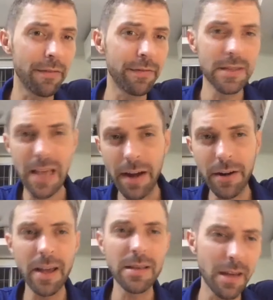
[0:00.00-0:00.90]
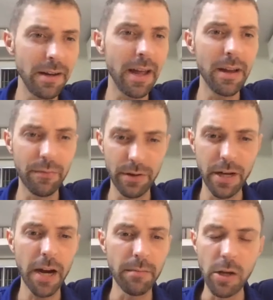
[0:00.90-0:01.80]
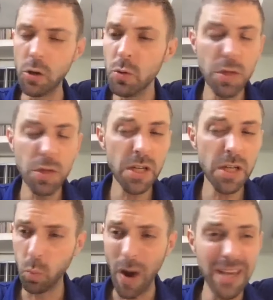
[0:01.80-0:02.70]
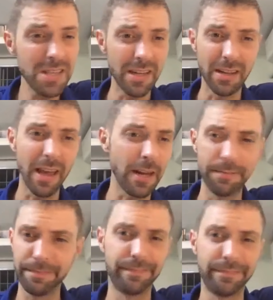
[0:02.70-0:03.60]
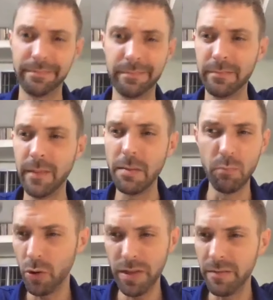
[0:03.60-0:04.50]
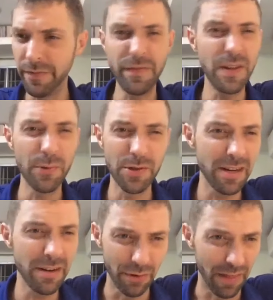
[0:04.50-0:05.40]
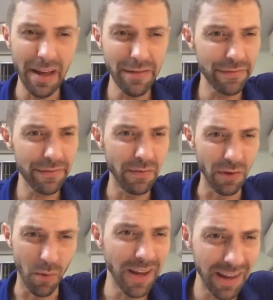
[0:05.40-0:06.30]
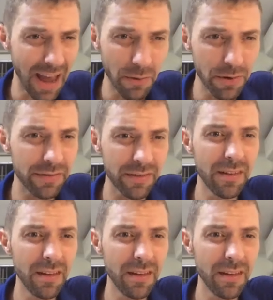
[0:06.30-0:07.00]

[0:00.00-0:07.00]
Saturday, Sunday, and retirement. You just wasted like more than 50% of your life, of your waking hours.